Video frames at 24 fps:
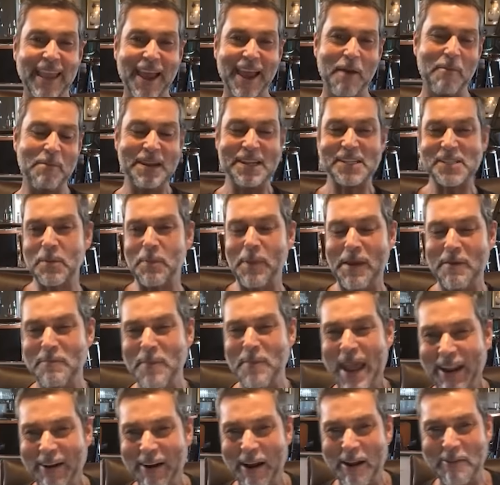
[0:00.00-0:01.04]
Yeah, I mean, there's a
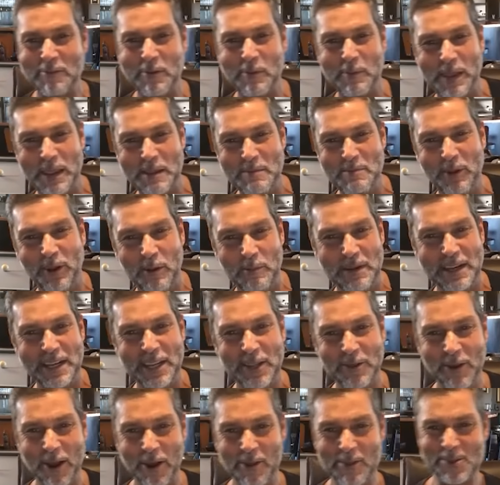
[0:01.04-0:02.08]
bit of background for people. I
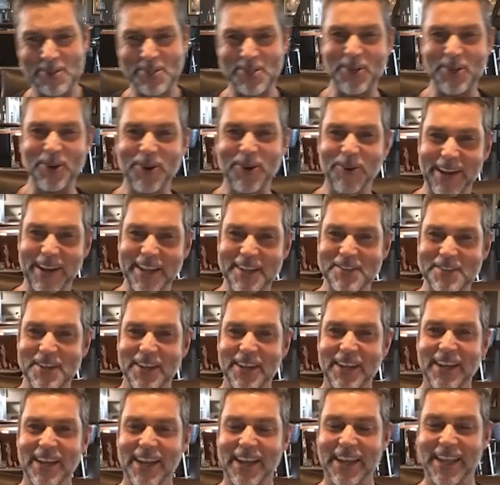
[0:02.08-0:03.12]
mean, you know, the story
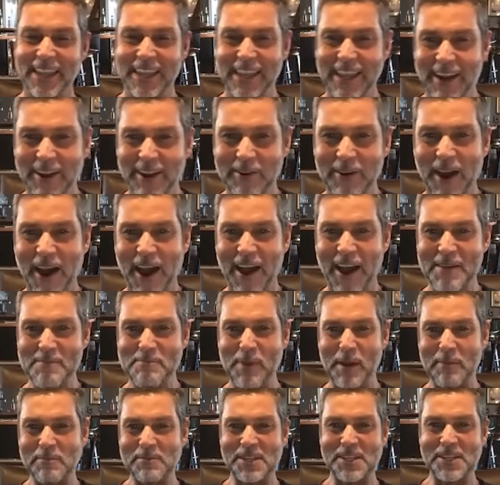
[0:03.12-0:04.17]
is, you know,
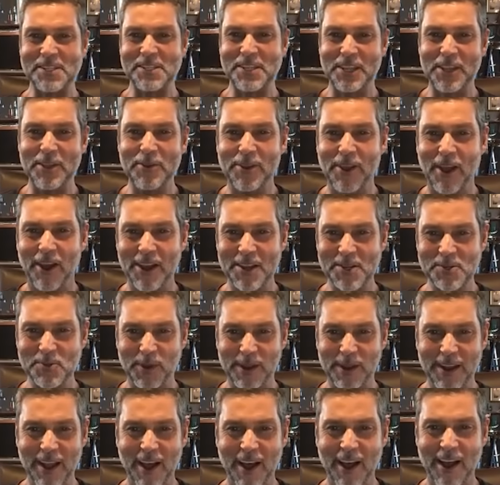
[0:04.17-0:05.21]
I bumped into you
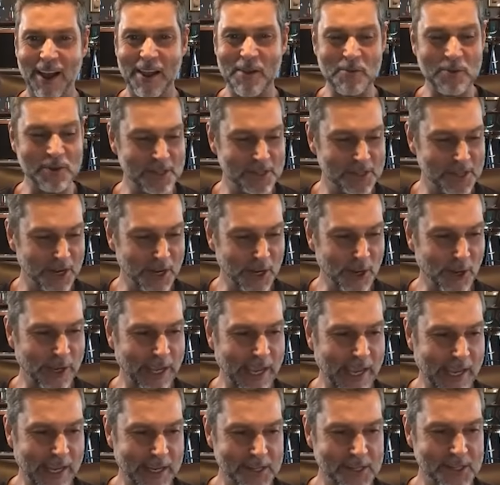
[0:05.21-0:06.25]
guys when I was
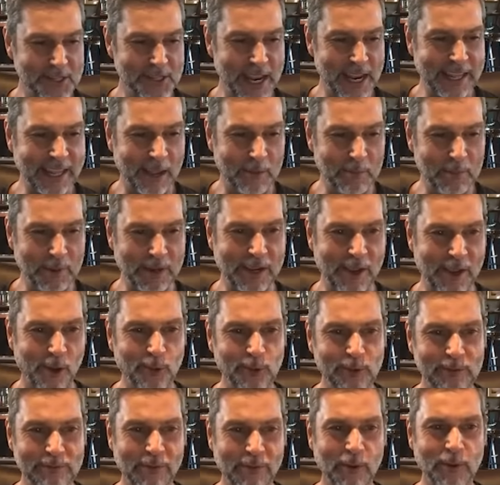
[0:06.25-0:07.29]
looking at setting up a
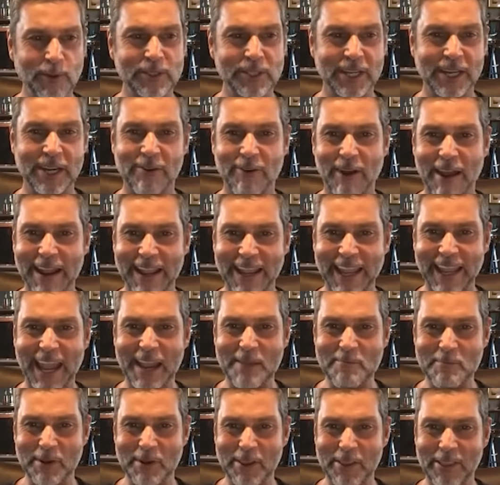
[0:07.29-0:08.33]
gold vault in Grand
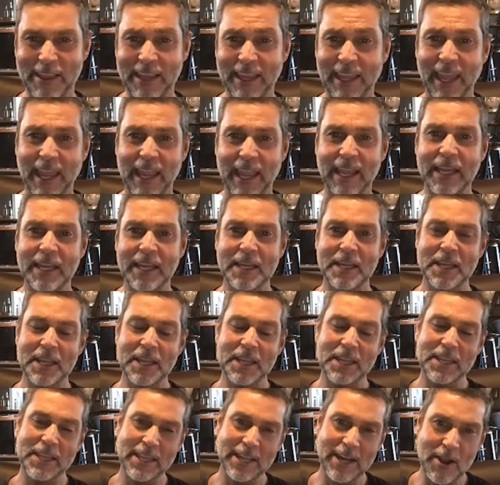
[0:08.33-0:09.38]
Cayman, thinking,
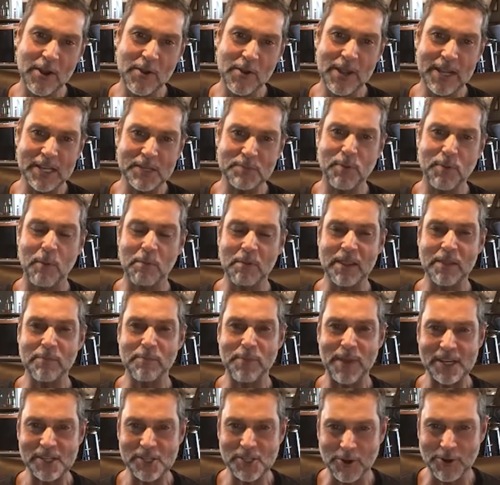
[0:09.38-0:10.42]
you know, it's probably
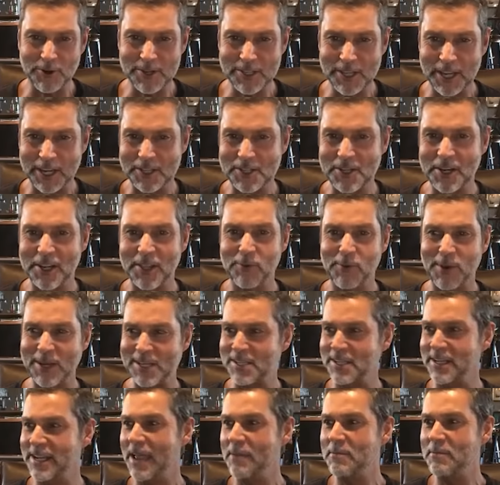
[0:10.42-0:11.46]
the best jurisdiction in the
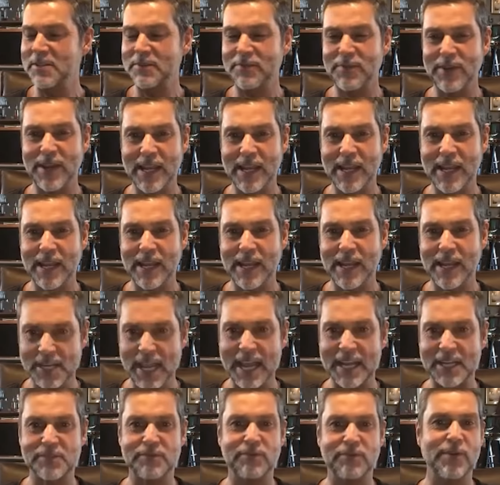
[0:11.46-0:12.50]
Western Hemisphere. It's
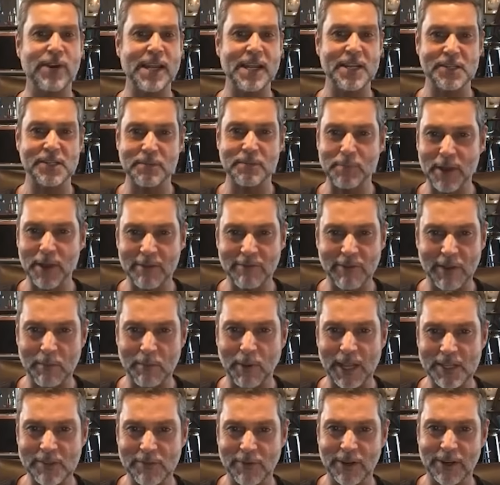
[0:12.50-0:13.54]
tax-free. It's a
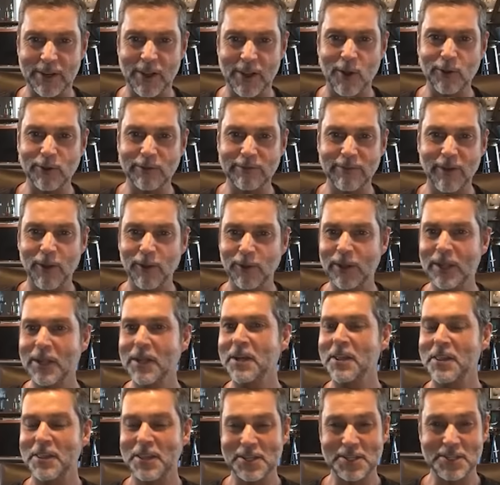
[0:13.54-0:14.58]
perfect place for a gold
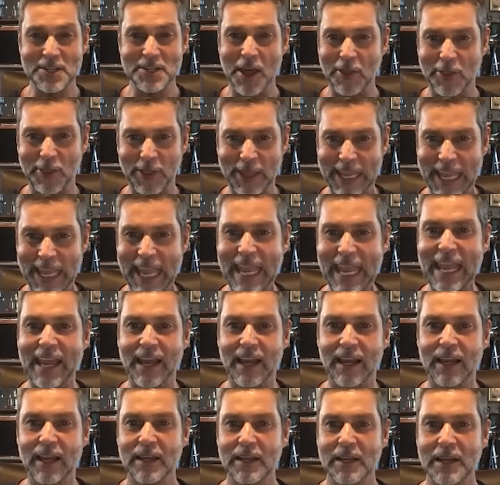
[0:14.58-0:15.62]
vault. There's nothing
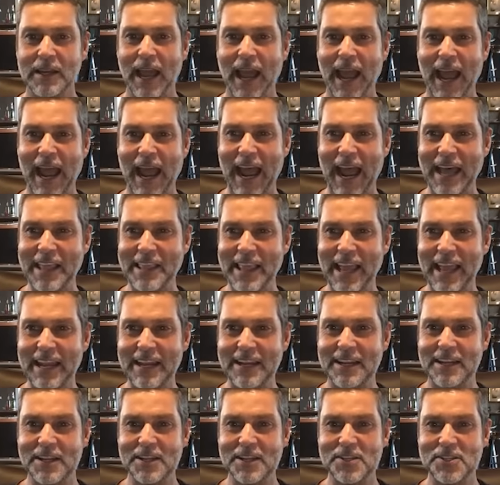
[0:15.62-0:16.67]
here. And
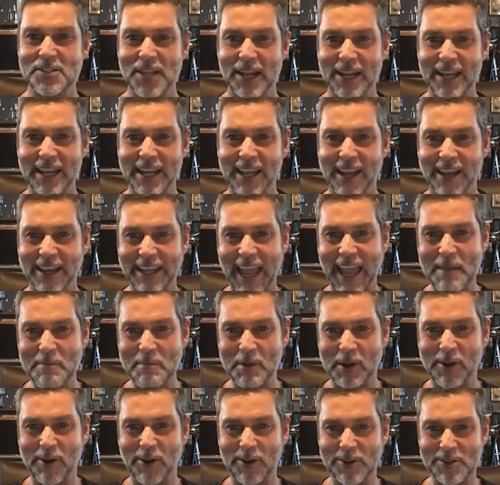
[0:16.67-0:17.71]
then suddenly I
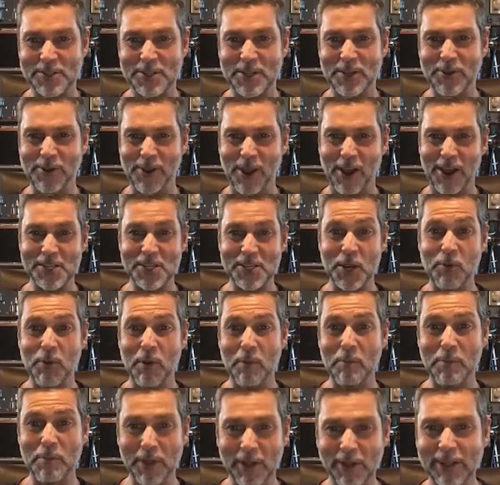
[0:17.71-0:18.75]
came across you guys
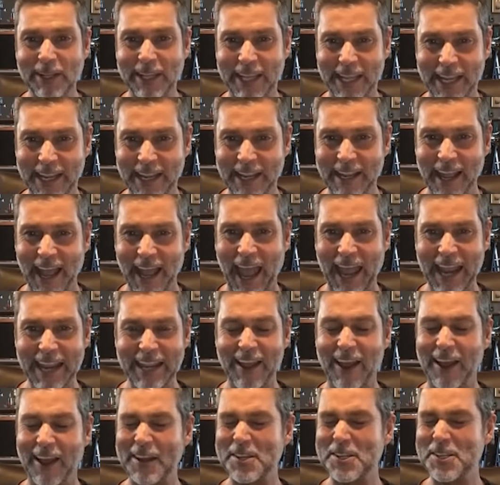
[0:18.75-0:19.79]
who were building
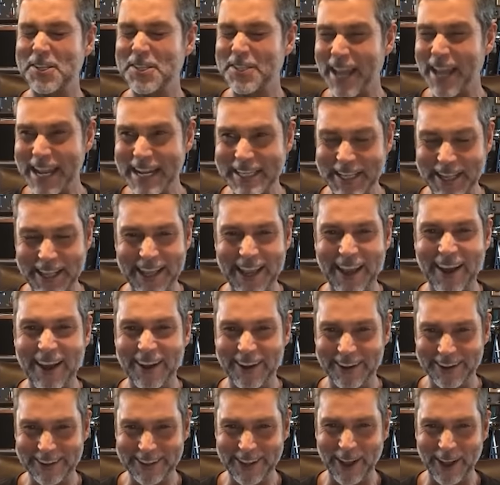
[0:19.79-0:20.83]
a kind of
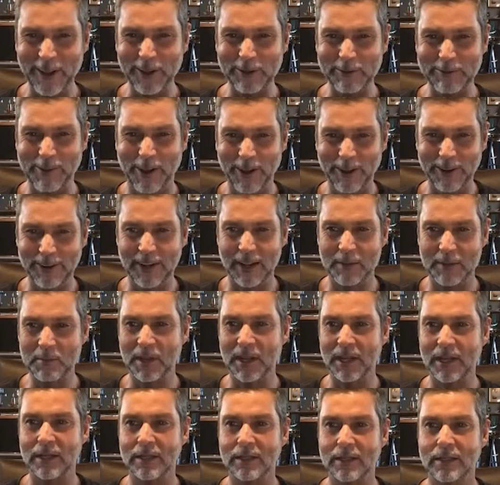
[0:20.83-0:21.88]
state-of-the-art gold vault.
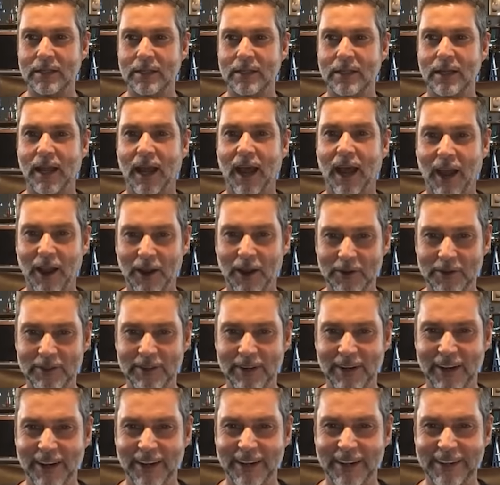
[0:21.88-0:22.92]
I'm like, oh,
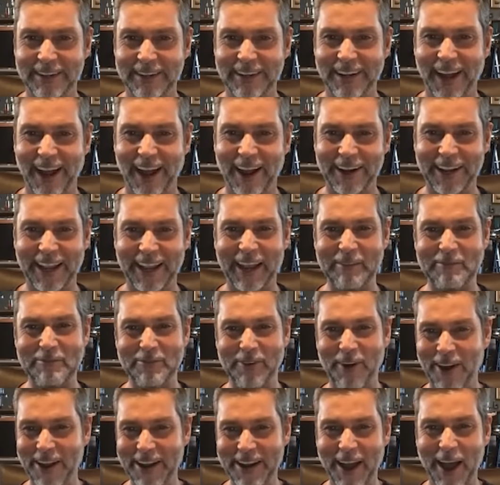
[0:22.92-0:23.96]
okay,
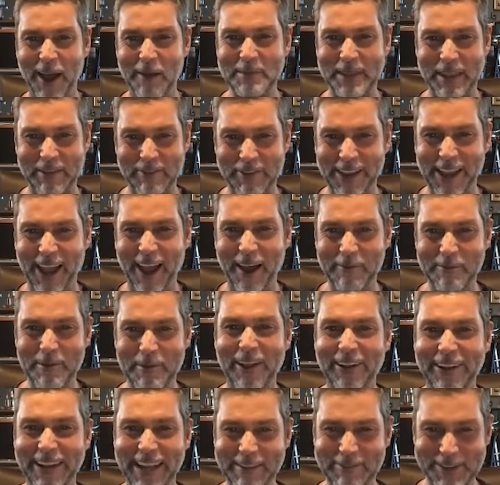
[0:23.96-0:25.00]
fine. I'm giving
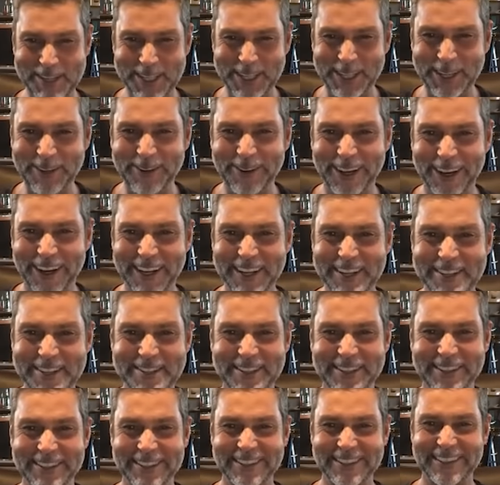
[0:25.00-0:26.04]
up. I'll leave it to you
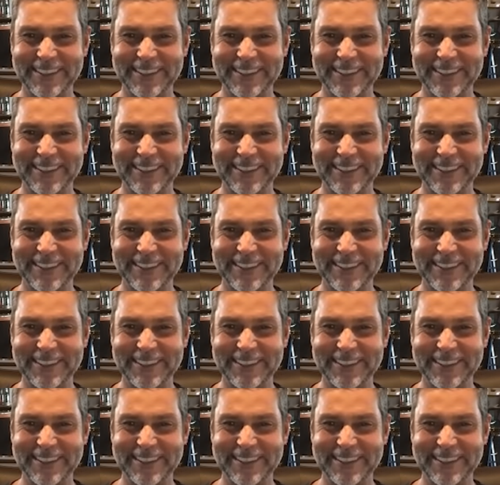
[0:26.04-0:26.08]
guys.